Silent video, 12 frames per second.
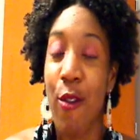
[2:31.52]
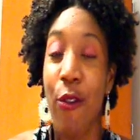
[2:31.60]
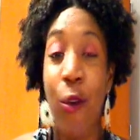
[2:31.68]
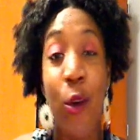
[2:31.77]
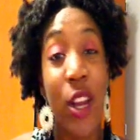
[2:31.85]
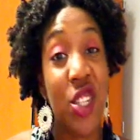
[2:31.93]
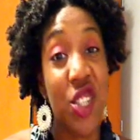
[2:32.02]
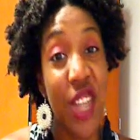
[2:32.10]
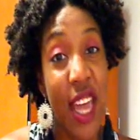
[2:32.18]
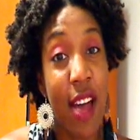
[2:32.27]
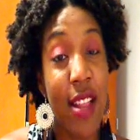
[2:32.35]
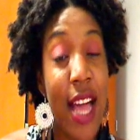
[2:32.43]
For
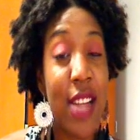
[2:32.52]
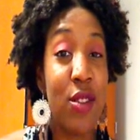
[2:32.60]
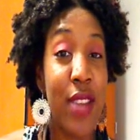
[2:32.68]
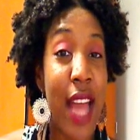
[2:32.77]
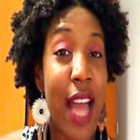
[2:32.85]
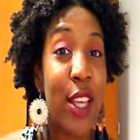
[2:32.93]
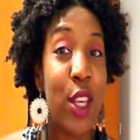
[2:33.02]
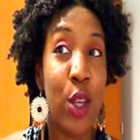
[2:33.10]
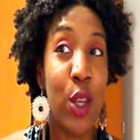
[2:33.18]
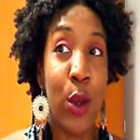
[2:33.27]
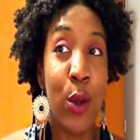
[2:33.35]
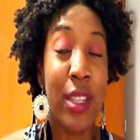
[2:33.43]
gel, I do not
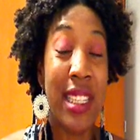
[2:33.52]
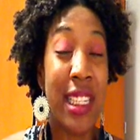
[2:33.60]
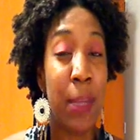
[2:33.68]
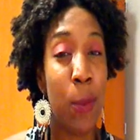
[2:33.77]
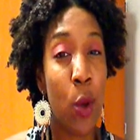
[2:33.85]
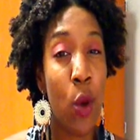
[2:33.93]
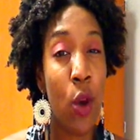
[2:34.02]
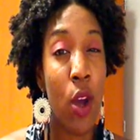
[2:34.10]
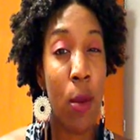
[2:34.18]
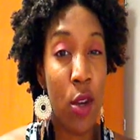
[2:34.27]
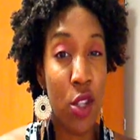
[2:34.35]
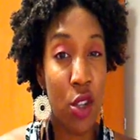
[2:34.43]
use the typical
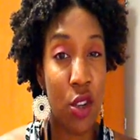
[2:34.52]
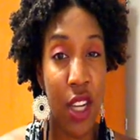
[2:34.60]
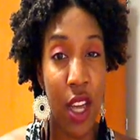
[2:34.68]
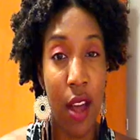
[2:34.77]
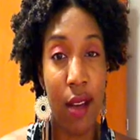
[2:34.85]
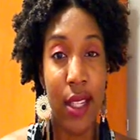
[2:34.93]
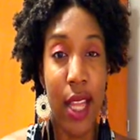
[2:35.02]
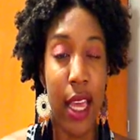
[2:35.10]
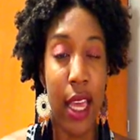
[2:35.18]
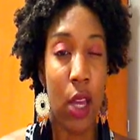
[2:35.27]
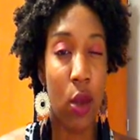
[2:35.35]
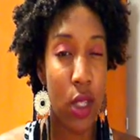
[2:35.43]
commercial gels like
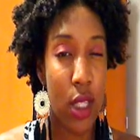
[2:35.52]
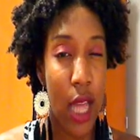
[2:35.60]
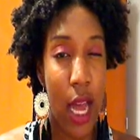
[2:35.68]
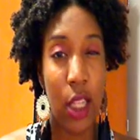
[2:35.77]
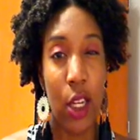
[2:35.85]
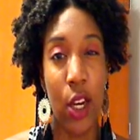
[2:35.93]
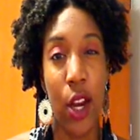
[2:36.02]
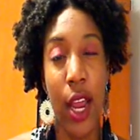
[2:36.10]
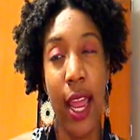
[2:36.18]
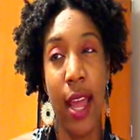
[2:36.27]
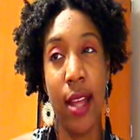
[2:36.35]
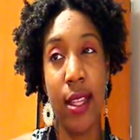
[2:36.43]
Eco Styler
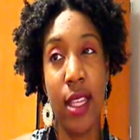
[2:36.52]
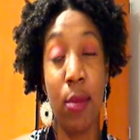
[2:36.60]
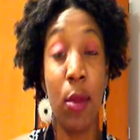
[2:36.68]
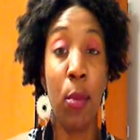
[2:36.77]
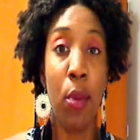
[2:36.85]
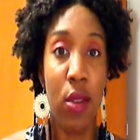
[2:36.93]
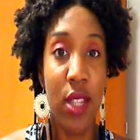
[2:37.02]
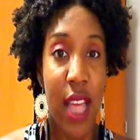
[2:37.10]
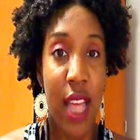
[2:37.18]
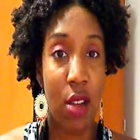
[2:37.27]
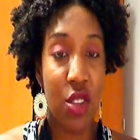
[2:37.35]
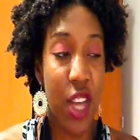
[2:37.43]
and the Pro
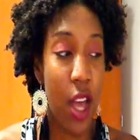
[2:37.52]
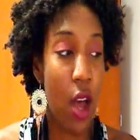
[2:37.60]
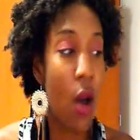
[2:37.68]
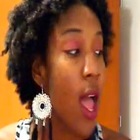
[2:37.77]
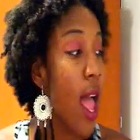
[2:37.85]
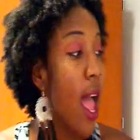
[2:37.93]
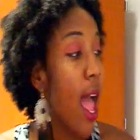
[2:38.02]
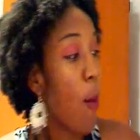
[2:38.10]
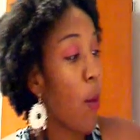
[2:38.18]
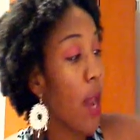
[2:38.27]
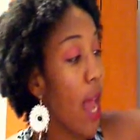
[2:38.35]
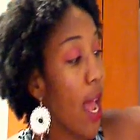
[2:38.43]
Style gel.
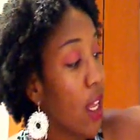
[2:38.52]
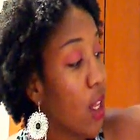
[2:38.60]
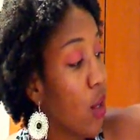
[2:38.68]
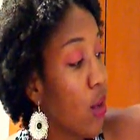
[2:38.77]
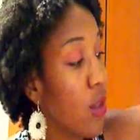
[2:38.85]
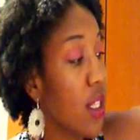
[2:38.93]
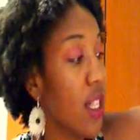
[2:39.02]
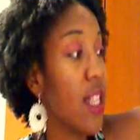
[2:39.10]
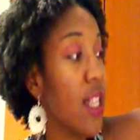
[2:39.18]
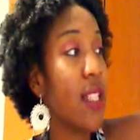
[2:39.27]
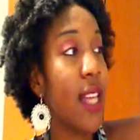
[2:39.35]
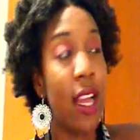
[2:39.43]
What I use
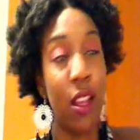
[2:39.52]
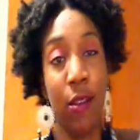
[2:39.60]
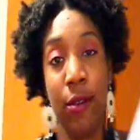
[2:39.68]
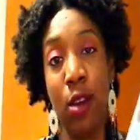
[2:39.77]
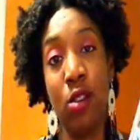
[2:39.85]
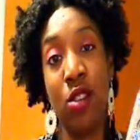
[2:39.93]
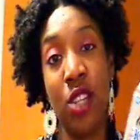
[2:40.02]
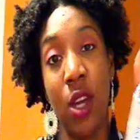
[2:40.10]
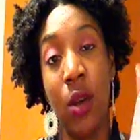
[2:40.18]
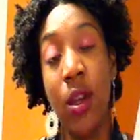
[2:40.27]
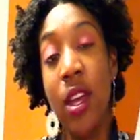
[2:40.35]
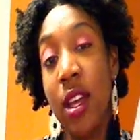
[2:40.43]
is aloe vera
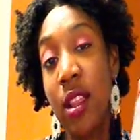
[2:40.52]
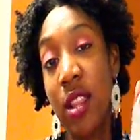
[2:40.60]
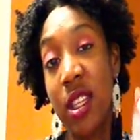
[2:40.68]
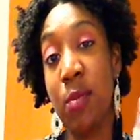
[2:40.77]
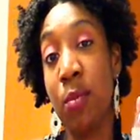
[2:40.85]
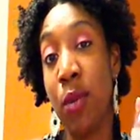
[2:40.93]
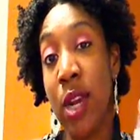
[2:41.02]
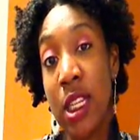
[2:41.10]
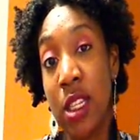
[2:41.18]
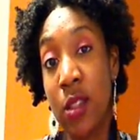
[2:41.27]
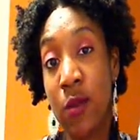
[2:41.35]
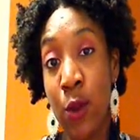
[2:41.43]
gel. This
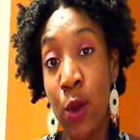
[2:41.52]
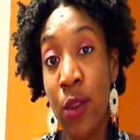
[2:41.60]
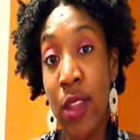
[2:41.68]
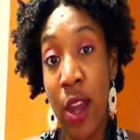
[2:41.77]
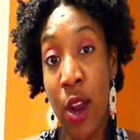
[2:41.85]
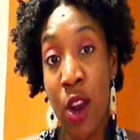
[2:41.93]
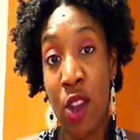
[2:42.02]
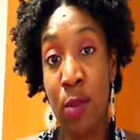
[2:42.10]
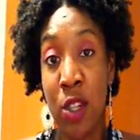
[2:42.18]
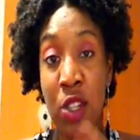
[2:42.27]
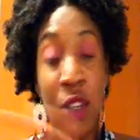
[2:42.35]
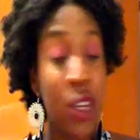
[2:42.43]
brand is fruit of the earth,
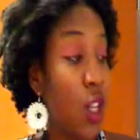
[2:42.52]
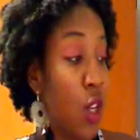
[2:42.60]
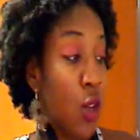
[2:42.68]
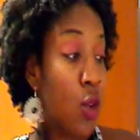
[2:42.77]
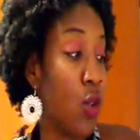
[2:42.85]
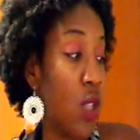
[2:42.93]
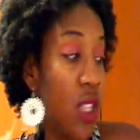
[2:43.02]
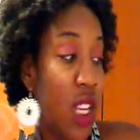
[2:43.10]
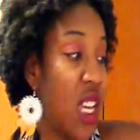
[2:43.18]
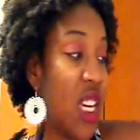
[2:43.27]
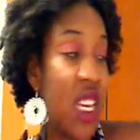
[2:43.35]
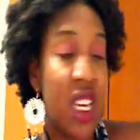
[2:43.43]
but you can use
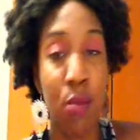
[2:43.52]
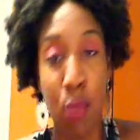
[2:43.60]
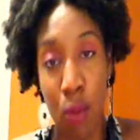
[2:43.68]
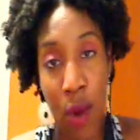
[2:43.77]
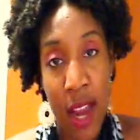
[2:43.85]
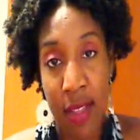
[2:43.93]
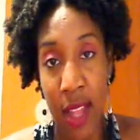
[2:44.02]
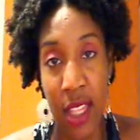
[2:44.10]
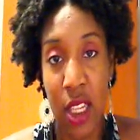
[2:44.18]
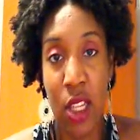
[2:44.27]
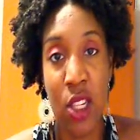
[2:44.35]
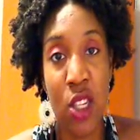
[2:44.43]
any brand
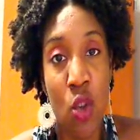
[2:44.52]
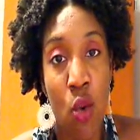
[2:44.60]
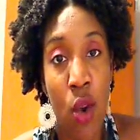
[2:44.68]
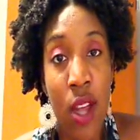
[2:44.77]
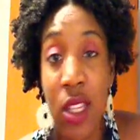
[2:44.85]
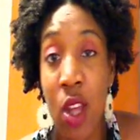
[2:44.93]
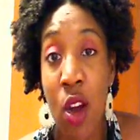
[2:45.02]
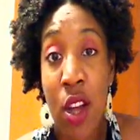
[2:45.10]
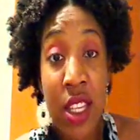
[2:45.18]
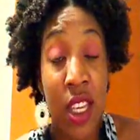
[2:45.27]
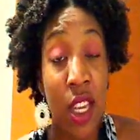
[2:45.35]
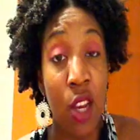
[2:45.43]
that's in the store as
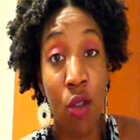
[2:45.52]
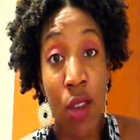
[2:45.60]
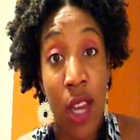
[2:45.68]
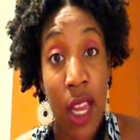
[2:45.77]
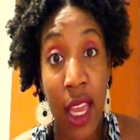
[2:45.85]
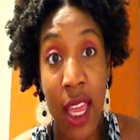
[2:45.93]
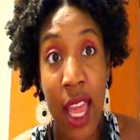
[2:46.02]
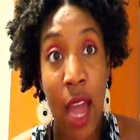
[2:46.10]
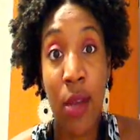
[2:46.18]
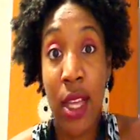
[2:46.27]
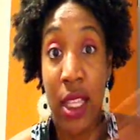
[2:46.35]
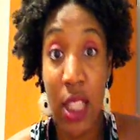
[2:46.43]
long as the ingredient
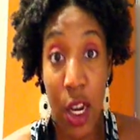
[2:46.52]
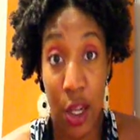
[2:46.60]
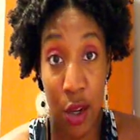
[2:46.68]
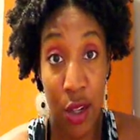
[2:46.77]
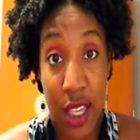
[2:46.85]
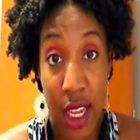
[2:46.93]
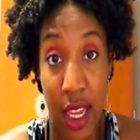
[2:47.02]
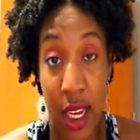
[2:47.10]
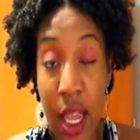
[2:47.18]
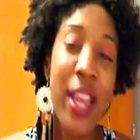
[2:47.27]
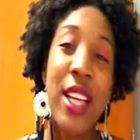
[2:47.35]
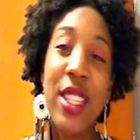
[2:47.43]
count is under
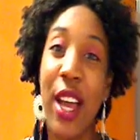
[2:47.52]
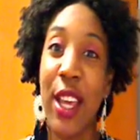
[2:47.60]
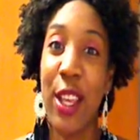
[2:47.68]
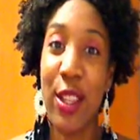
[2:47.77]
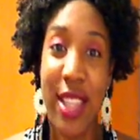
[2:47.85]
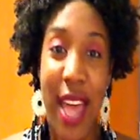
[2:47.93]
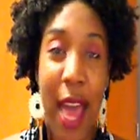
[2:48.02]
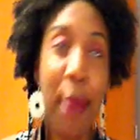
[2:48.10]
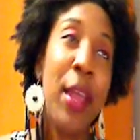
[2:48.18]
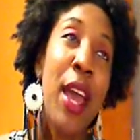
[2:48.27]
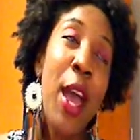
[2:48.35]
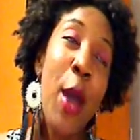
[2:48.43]
10. So I use
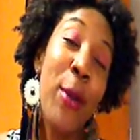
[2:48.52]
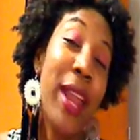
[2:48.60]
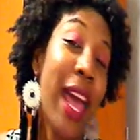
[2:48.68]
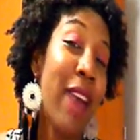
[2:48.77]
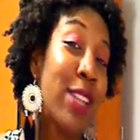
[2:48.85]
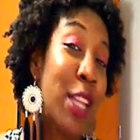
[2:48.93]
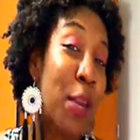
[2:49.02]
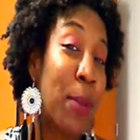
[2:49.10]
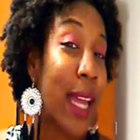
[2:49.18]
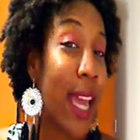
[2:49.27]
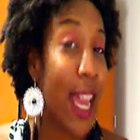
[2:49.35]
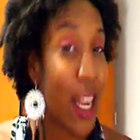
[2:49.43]
that. When I have a
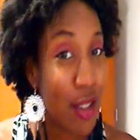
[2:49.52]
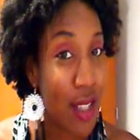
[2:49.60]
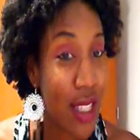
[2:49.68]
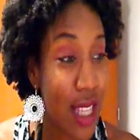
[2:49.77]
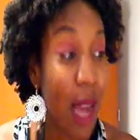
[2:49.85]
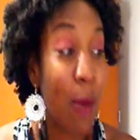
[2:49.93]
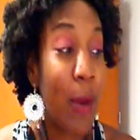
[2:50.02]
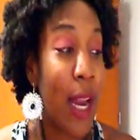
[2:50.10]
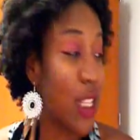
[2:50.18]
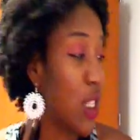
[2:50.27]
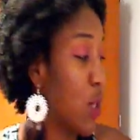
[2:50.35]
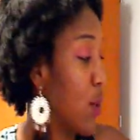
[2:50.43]
little bit of extra time,
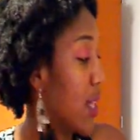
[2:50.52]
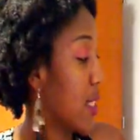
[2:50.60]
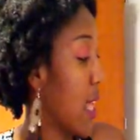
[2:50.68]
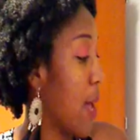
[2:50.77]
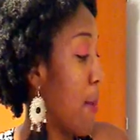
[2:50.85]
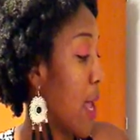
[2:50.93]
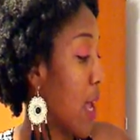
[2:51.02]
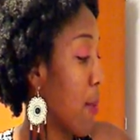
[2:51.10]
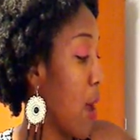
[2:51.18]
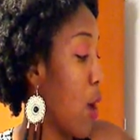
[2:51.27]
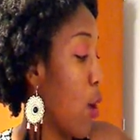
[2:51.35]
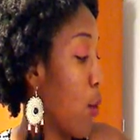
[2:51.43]
what I do is I
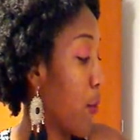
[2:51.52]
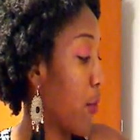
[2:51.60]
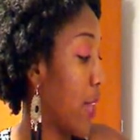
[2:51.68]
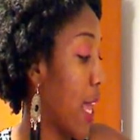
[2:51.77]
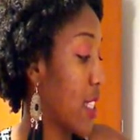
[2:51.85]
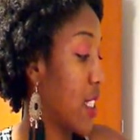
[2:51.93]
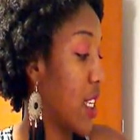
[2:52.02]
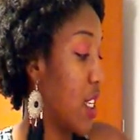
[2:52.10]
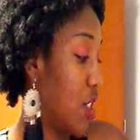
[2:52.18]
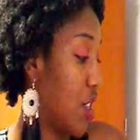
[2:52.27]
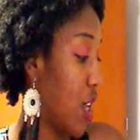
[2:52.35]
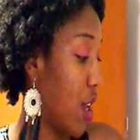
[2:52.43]
make my own
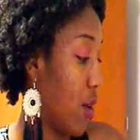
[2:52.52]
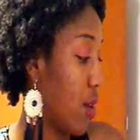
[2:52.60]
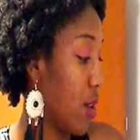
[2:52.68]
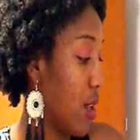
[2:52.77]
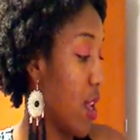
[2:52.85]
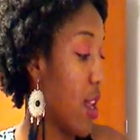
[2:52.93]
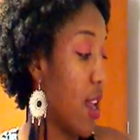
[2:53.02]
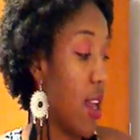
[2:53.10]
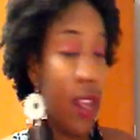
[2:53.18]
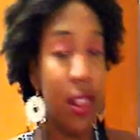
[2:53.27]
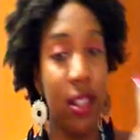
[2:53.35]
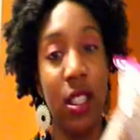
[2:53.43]
flaxseed gel,
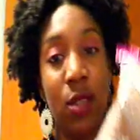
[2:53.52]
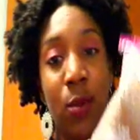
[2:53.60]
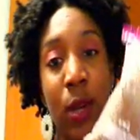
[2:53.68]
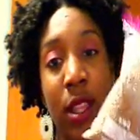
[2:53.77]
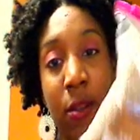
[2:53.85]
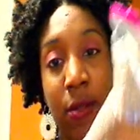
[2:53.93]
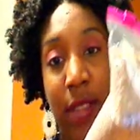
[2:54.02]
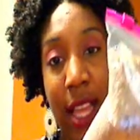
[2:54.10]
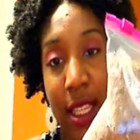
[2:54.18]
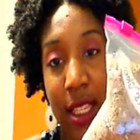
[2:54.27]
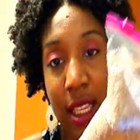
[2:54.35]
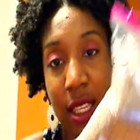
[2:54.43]
and this is what the
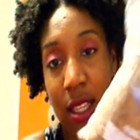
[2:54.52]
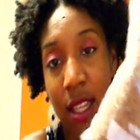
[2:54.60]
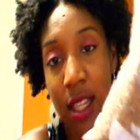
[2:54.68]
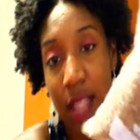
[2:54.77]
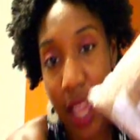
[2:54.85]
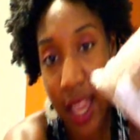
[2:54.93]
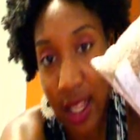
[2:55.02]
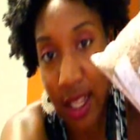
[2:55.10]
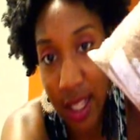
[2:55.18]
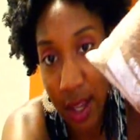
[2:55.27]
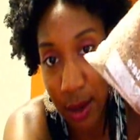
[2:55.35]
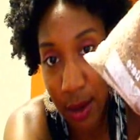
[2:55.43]
flax seeds look
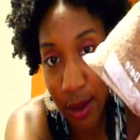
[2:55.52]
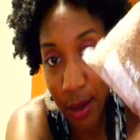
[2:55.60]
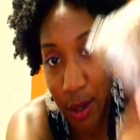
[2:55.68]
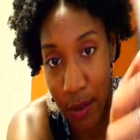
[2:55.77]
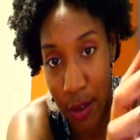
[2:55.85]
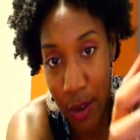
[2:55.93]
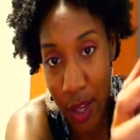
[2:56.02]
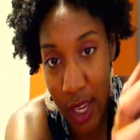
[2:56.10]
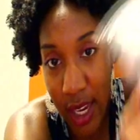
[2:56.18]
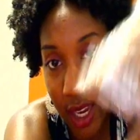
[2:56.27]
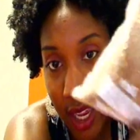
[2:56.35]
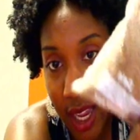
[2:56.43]
like, so I don't know if you
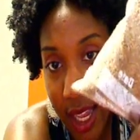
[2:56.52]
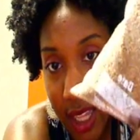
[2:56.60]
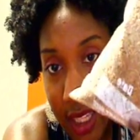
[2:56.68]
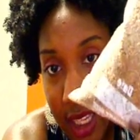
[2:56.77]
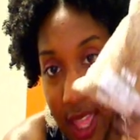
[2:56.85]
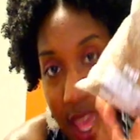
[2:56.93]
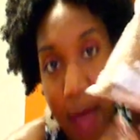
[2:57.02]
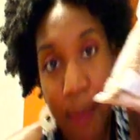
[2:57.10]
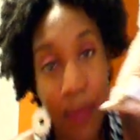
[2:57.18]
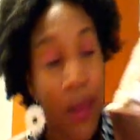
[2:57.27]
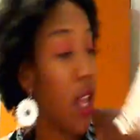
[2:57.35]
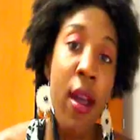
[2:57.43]
can see
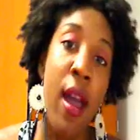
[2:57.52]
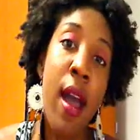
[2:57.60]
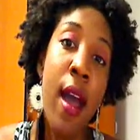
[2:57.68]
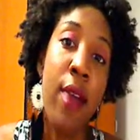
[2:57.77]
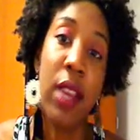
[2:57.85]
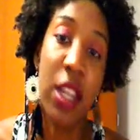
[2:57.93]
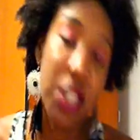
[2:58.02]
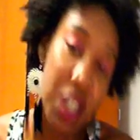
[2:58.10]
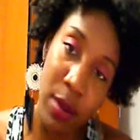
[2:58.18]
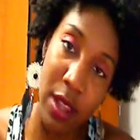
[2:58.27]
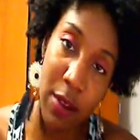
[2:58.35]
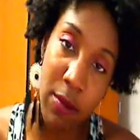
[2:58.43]
that. The
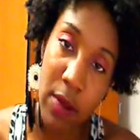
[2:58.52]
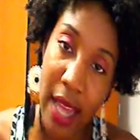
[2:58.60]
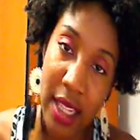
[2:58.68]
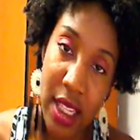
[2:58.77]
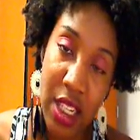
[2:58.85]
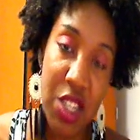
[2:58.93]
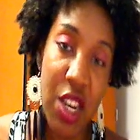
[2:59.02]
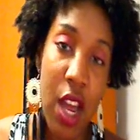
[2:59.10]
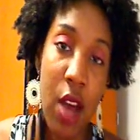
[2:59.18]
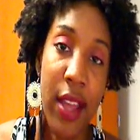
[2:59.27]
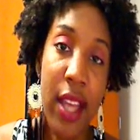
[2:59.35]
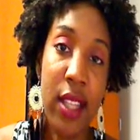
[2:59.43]
issue with the flaxseed
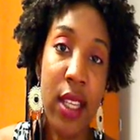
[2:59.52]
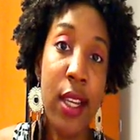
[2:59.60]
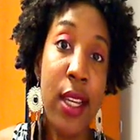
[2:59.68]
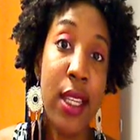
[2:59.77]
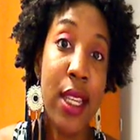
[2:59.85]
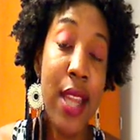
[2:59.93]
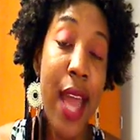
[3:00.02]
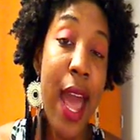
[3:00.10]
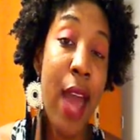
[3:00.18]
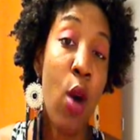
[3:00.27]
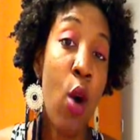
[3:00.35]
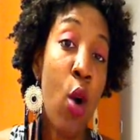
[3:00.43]
gel is it does
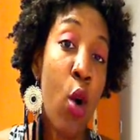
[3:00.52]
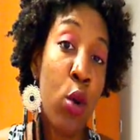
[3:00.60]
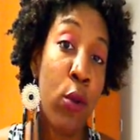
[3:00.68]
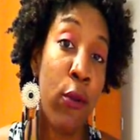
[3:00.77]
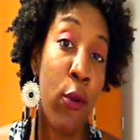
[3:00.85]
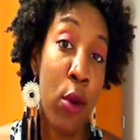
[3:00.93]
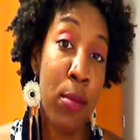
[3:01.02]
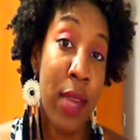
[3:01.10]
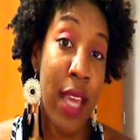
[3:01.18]
not hold for